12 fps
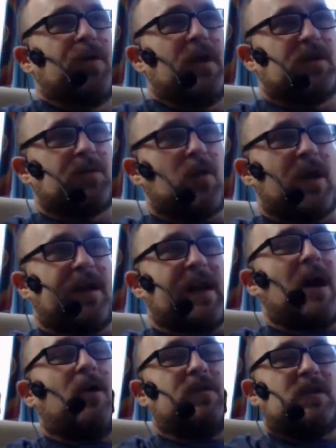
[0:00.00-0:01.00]
that spread it
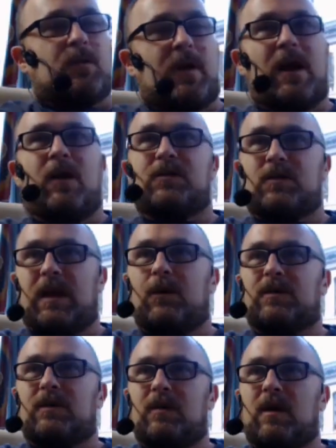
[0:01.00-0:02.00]
out and spread Sorry, out. Where
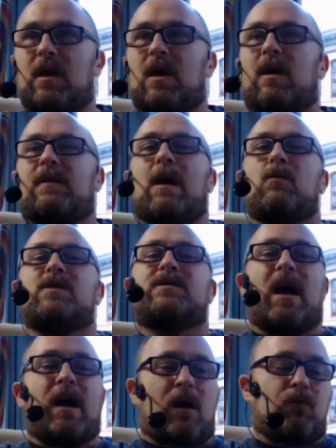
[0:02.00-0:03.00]
was that culture? That
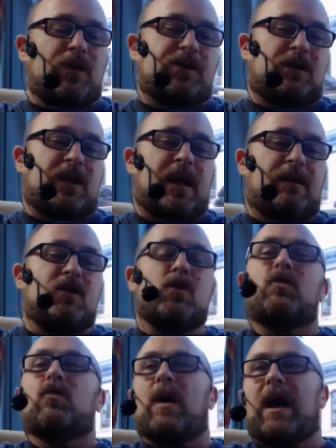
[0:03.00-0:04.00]
was originally in
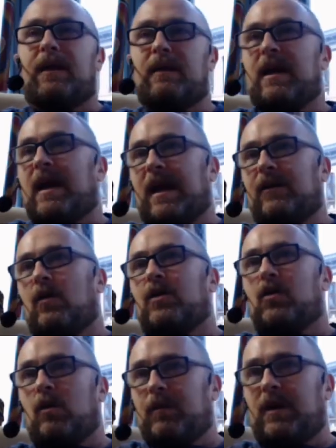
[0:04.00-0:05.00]
Ukraine,
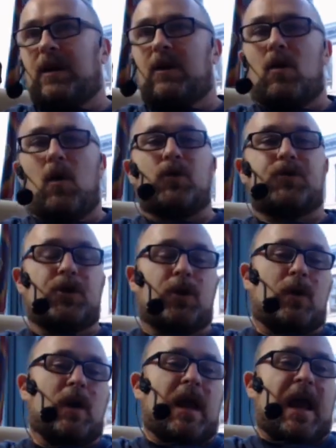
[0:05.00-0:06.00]
Indo-European
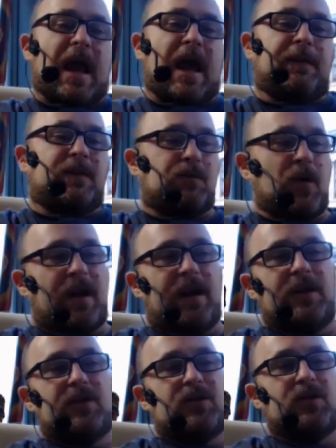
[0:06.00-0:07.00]
culture, and spread
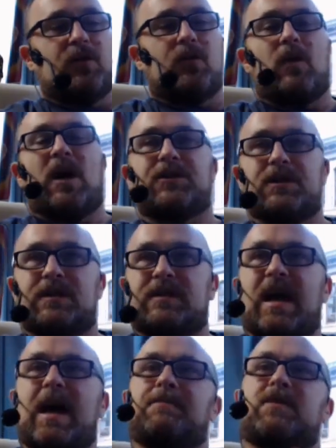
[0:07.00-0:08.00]
into the Russian
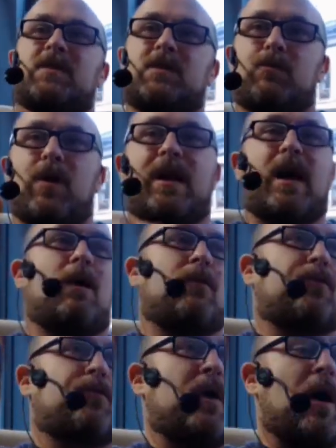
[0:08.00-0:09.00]
steppes and spread out through